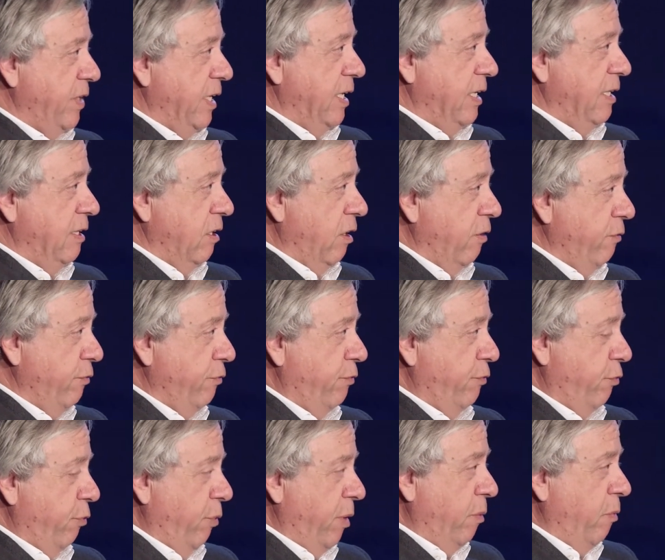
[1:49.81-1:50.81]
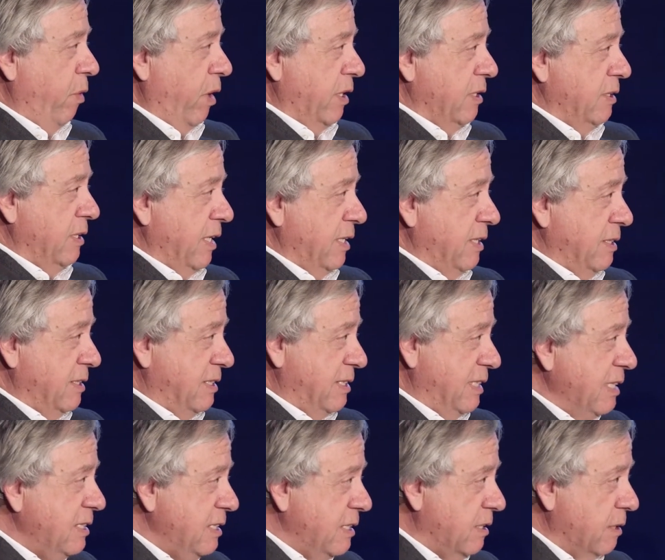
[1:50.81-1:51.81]
enough rewarding
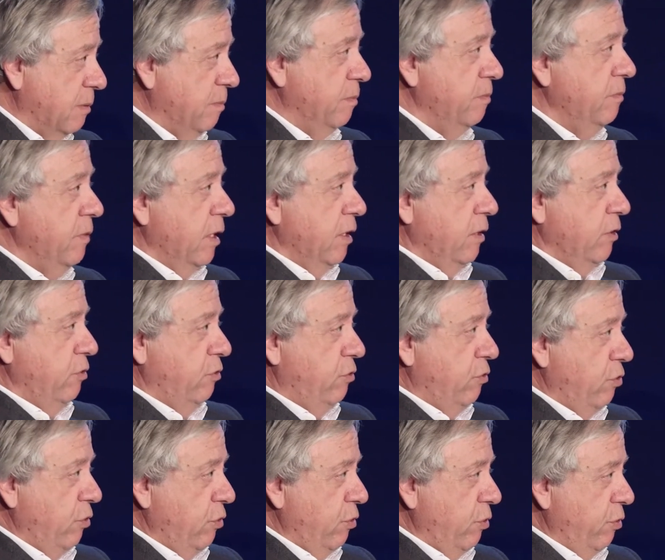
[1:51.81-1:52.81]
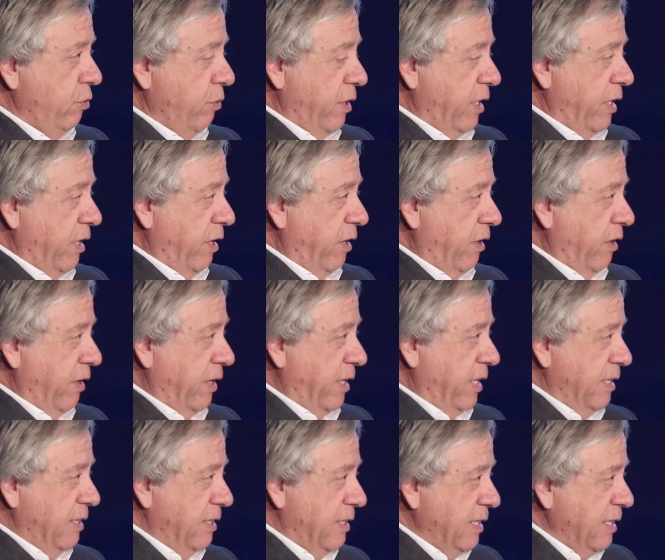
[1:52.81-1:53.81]
system to
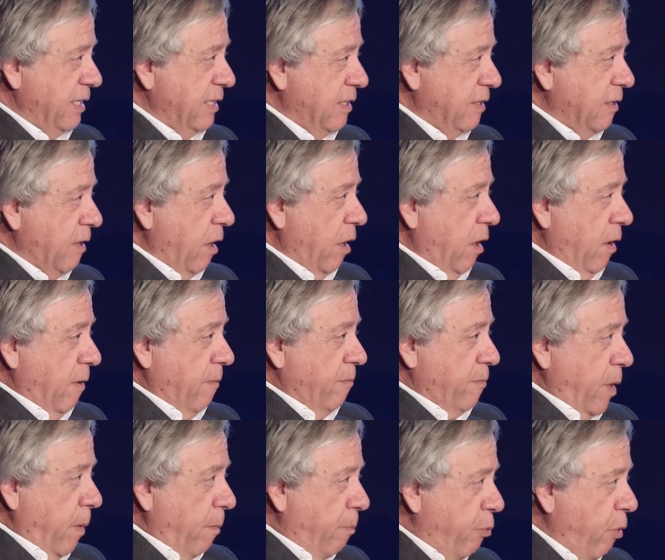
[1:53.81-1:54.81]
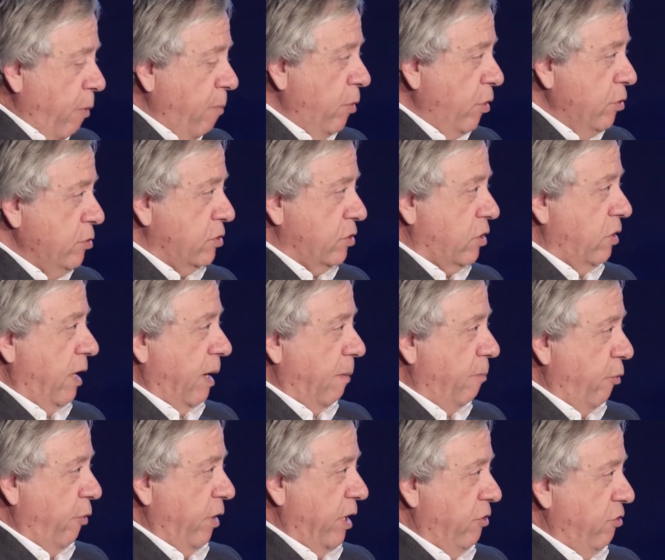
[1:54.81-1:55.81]
indeed promote
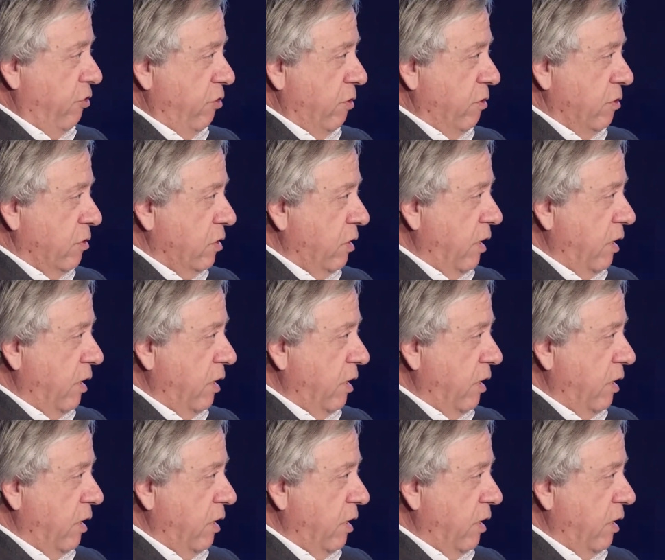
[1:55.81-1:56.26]
collaboration.